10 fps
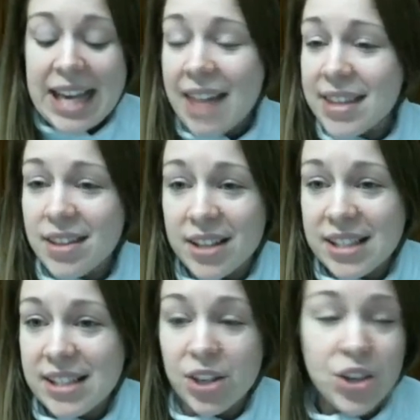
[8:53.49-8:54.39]
Kathy
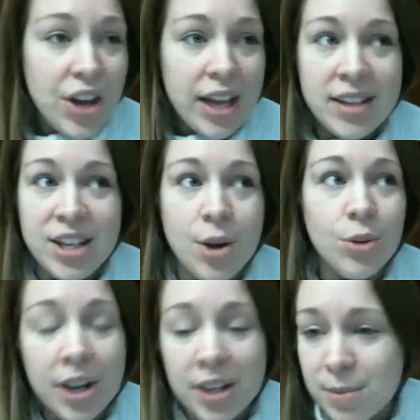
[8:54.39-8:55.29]
Lutz is a good,
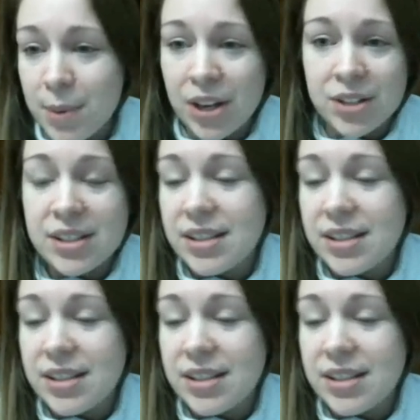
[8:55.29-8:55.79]
learn and burn